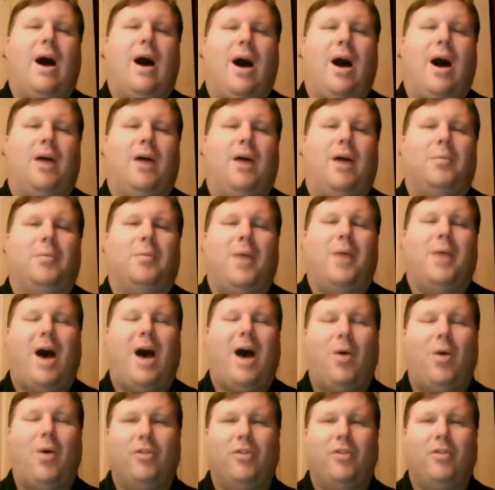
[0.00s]

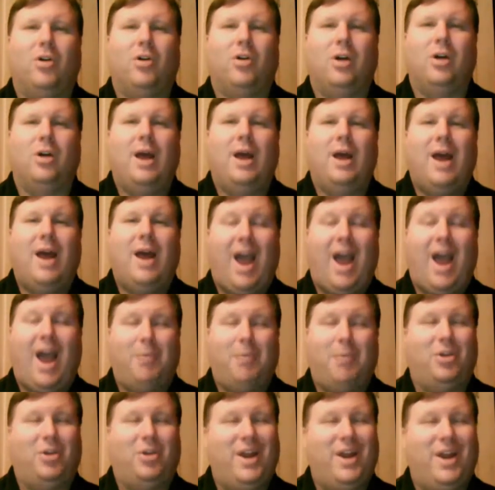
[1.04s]
However,
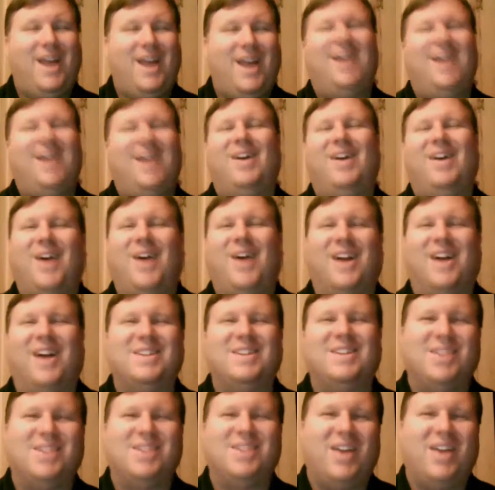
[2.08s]
happily,
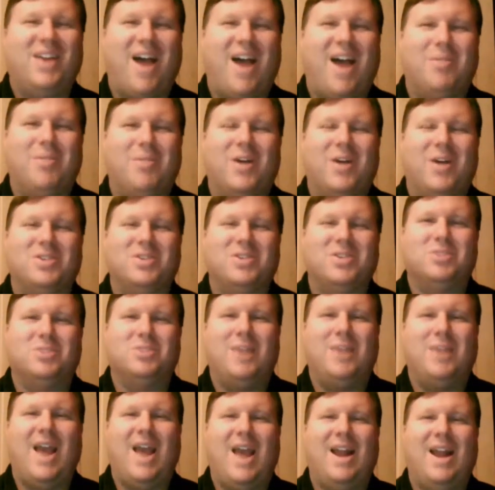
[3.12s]
distilling
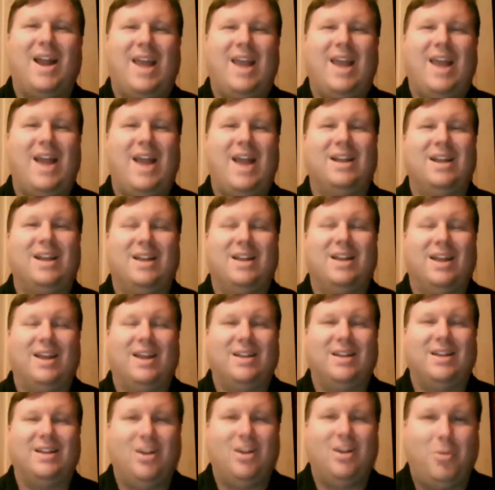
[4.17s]
operations began again
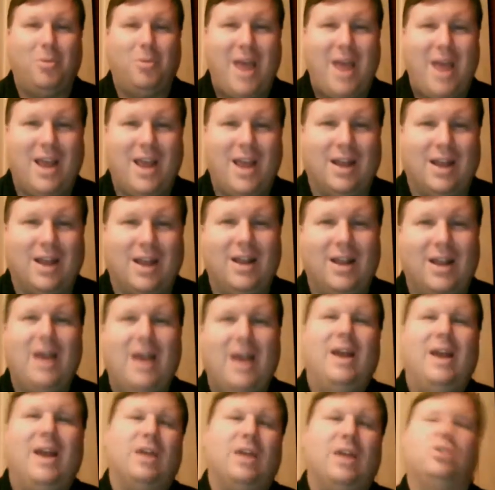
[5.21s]
in Kilbeggan
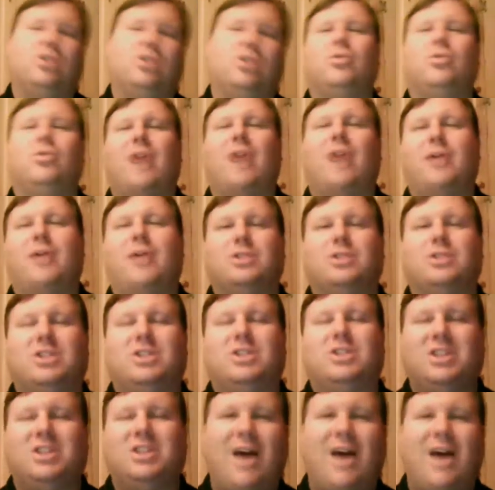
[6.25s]
in
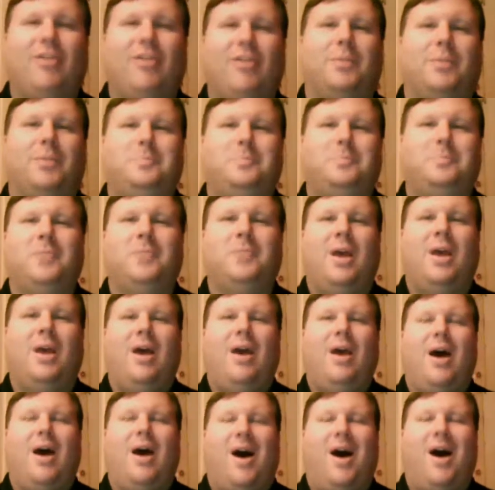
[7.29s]
2007.
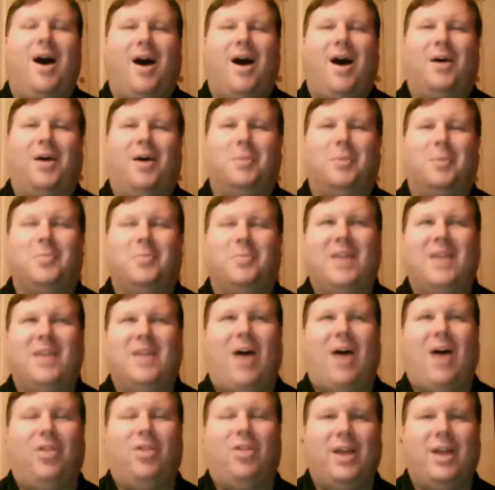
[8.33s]

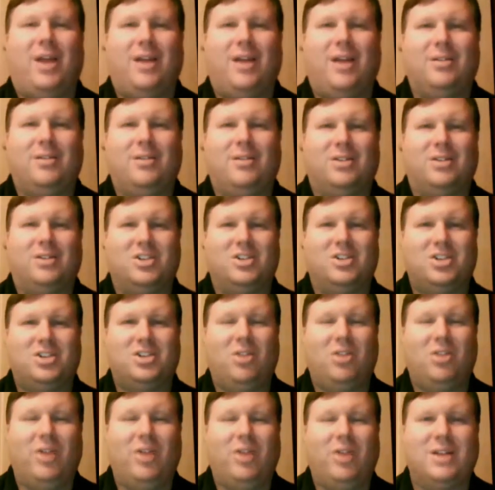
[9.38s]
Now, the
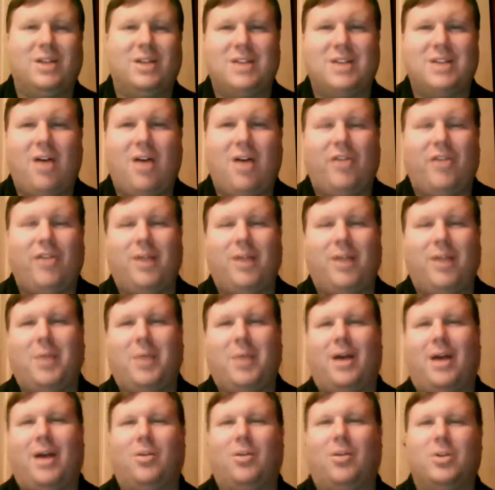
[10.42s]
distillery itself had
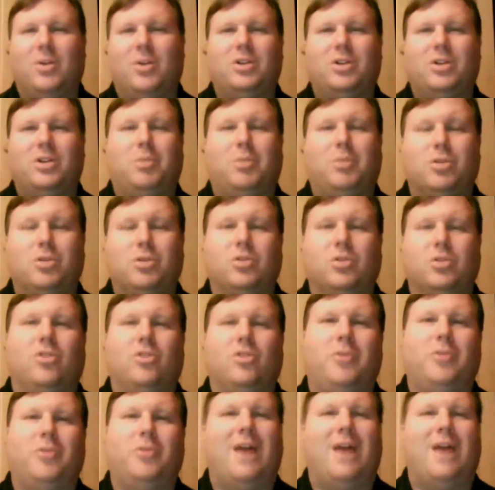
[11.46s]
been originally
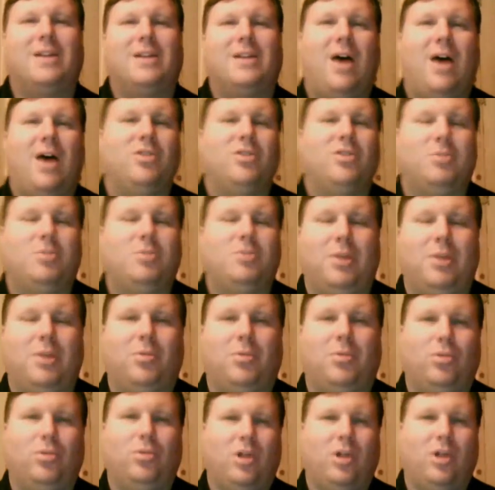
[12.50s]
preserved by the
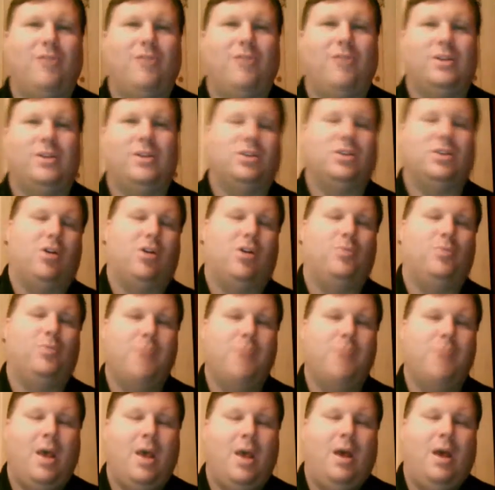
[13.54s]
townspeople who loved it so